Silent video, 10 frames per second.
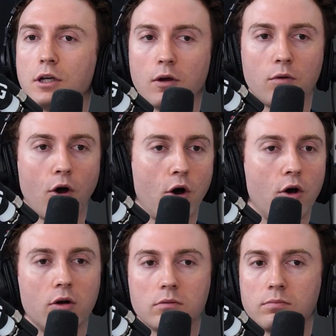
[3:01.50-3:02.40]
you know,
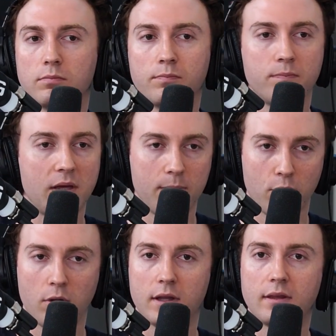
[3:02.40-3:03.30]
all
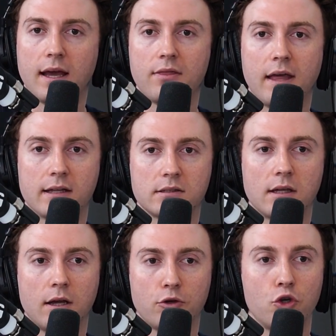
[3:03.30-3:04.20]
people and and that's
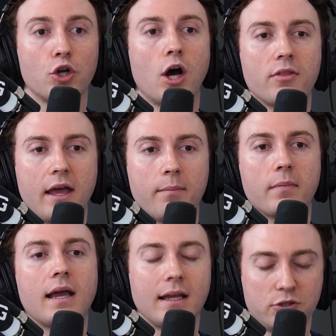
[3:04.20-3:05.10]
good on
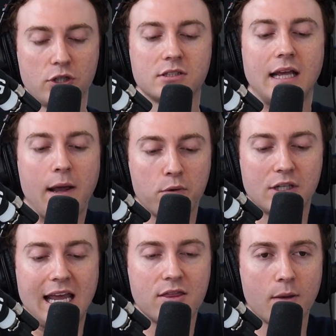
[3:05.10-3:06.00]
them yeah. it's just it was
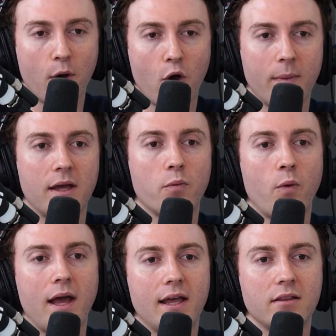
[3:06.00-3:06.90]
in the moment
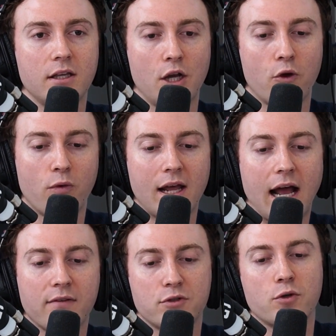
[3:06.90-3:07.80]
when you know right
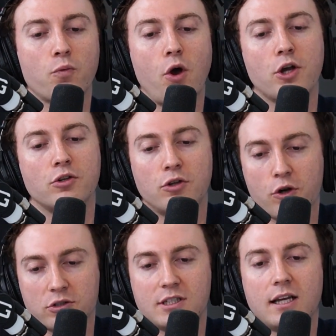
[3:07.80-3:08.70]
after one
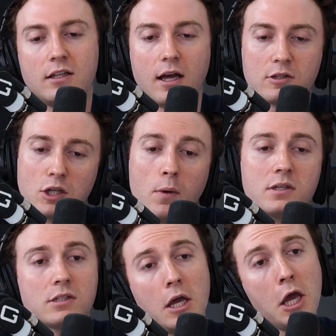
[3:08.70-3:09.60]
nurse said like so
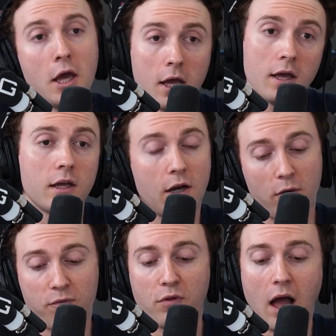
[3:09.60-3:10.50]
he's you
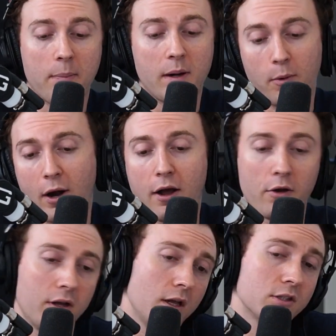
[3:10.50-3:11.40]
know flopping him around
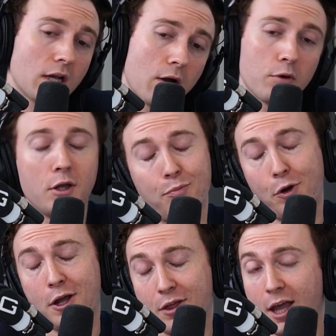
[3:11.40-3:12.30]
going he's not really
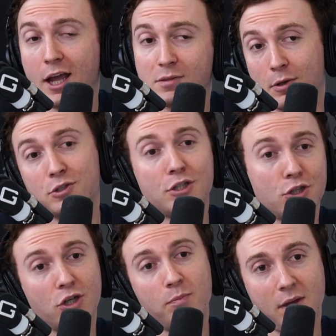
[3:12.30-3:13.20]
breathing as much as he
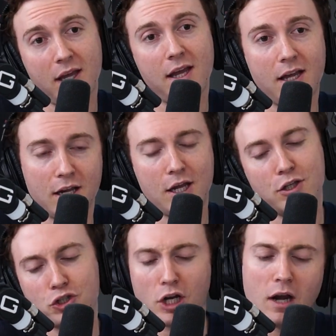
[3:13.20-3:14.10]
should be and
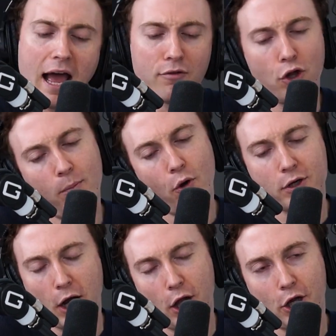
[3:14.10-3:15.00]
he should have a little more
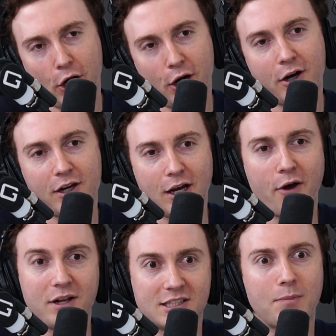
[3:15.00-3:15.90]
color you
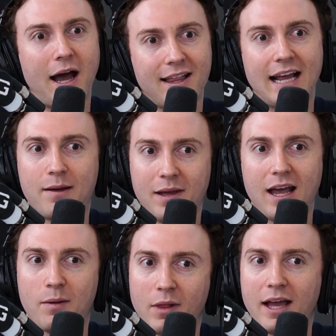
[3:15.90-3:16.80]
know and he's smiling at me
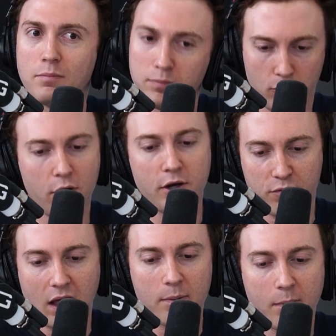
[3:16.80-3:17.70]
and i'm like well you're
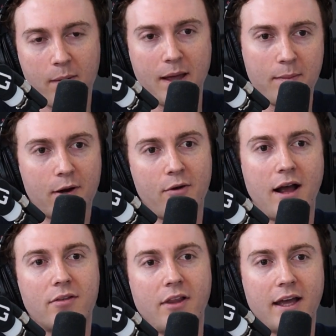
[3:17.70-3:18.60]
flopping my baby
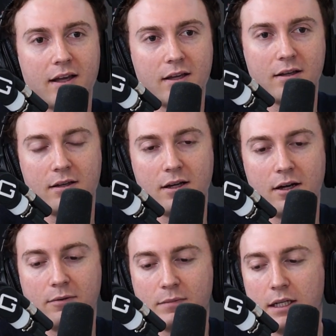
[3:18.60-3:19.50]
around like you
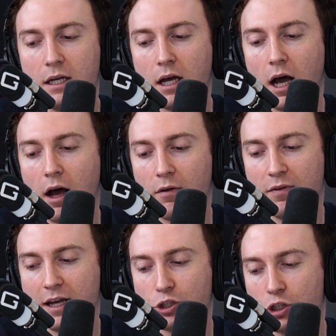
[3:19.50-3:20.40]
know a
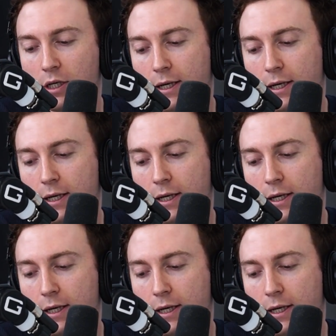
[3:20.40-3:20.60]
fish